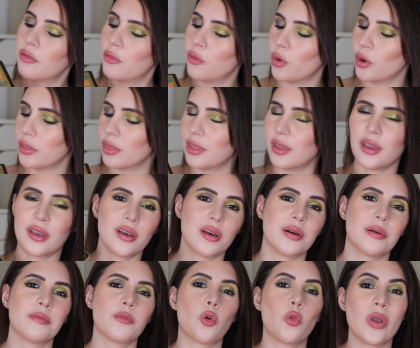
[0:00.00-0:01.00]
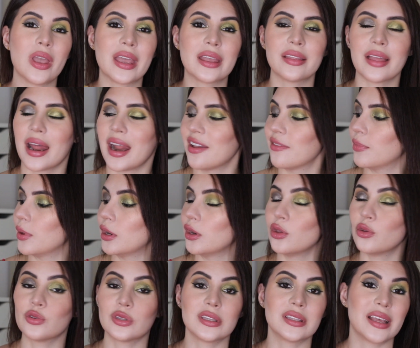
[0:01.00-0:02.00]
for the week that I've been
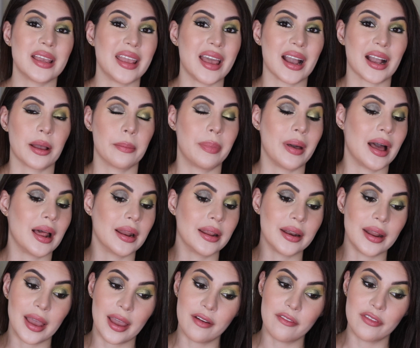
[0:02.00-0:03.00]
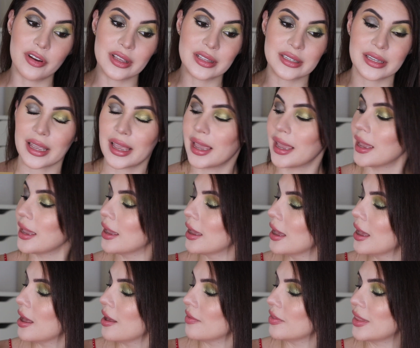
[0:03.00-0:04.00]
using the Yucca palette every day
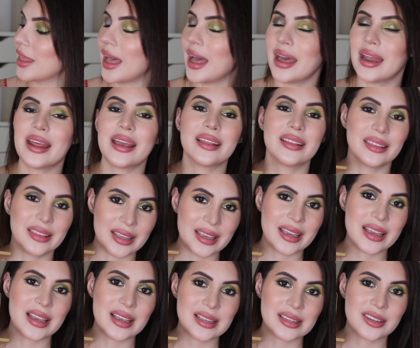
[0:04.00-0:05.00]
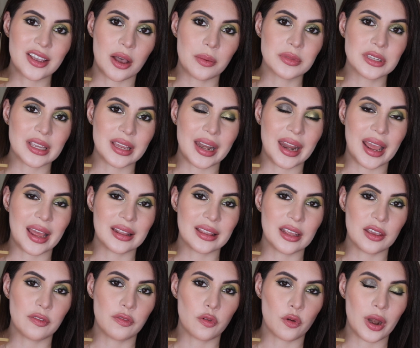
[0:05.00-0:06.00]
that these comes in
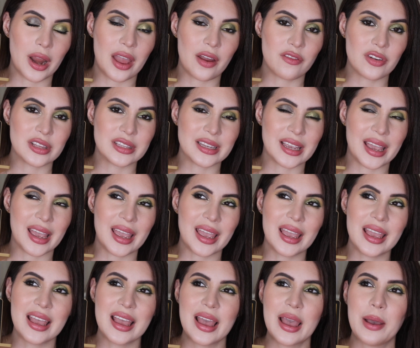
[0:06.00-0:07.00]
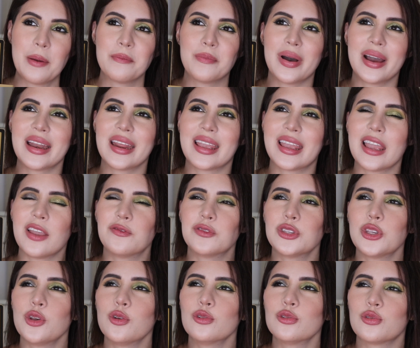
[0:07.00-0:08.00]
handy for every day, but it gives
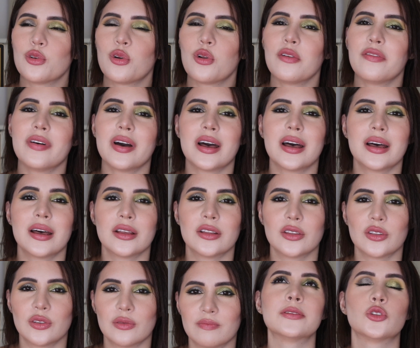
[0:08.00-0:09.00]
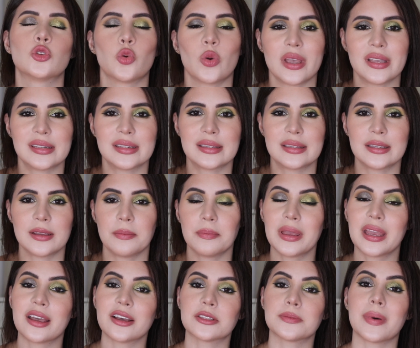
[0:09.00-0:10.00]
you sort of a twist
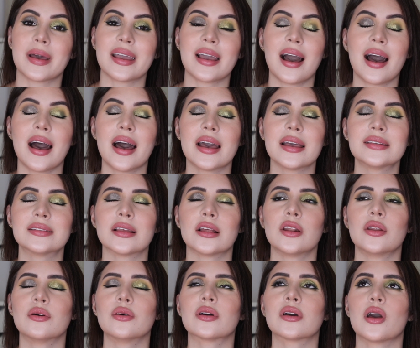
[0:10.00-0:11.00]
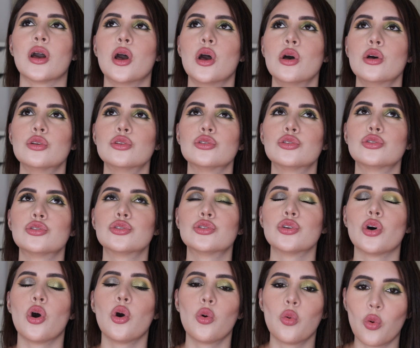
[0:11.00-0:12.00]
because my eyes look
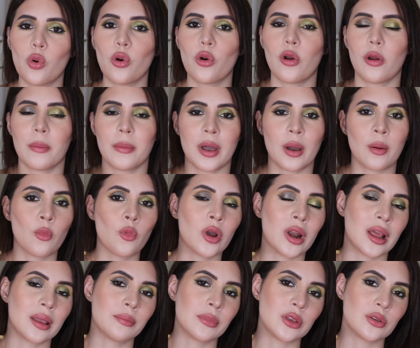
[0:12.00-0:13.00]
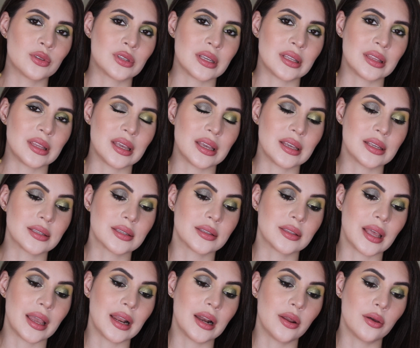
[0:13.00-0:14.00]
so warm when I'm using these.
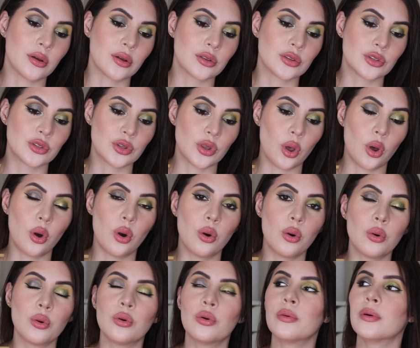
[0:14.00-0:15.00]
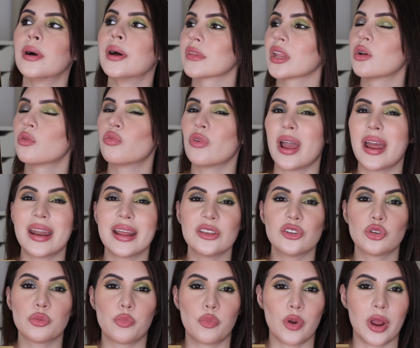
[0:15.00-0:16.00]
They look so
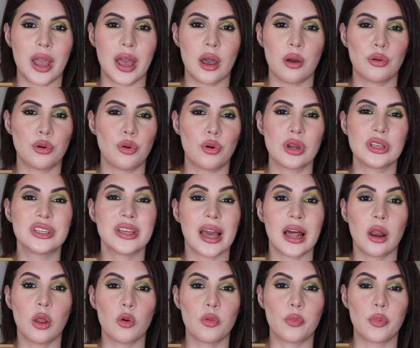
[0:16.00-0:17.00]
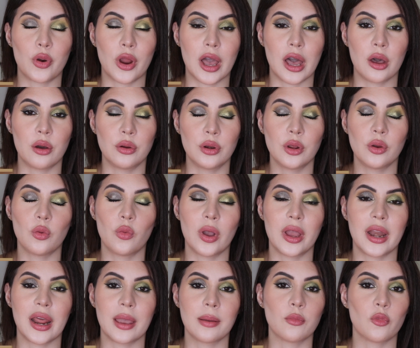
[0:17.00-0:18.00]
reddish brown or yellow brown
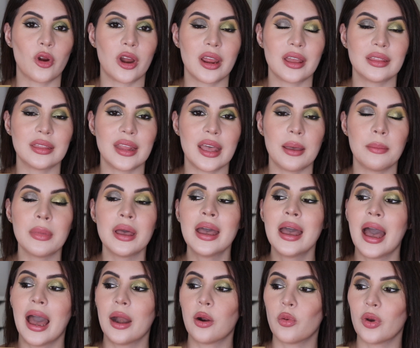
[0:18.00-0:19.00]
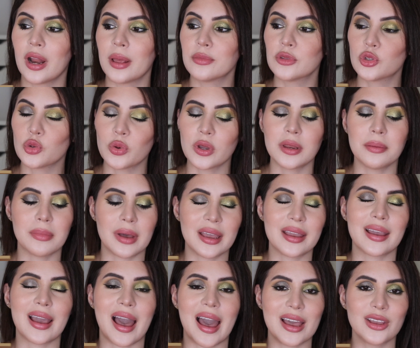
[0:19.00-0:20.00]
when I'm wearing them, and when I'm doing
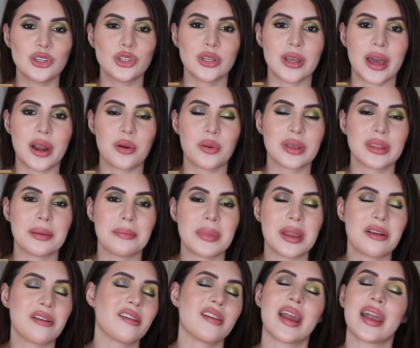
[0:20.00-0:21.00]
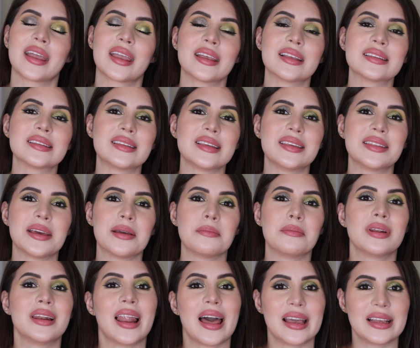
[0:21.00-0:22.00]
my eyeshadow in the mirror I can see them
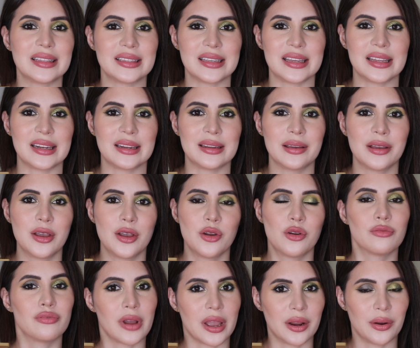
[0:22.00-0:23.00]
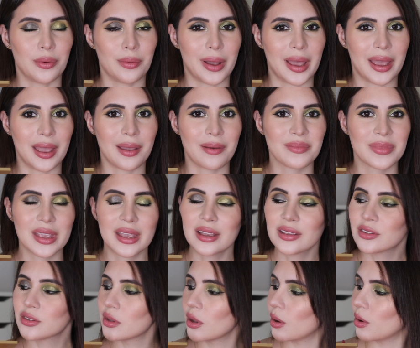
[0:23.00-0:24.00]
lighten right away.
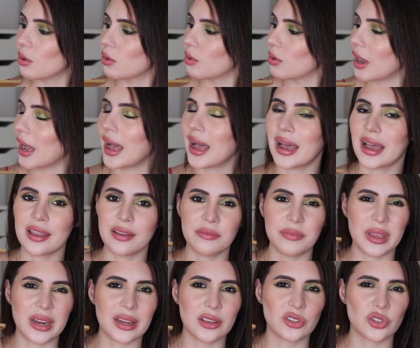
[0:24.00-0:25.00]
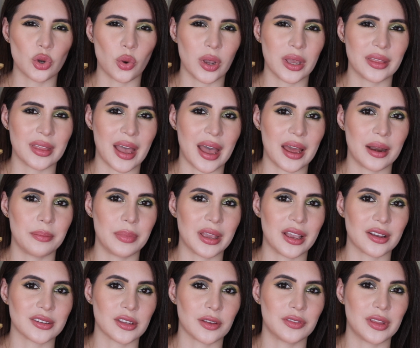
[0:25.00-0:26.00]
So I've been enjoying that
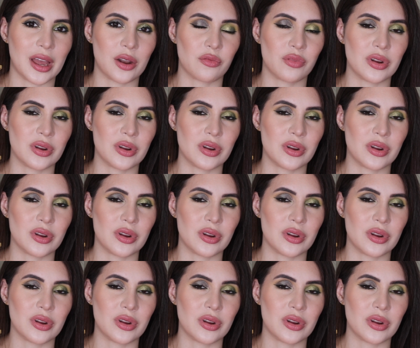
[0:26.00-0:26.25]
because of that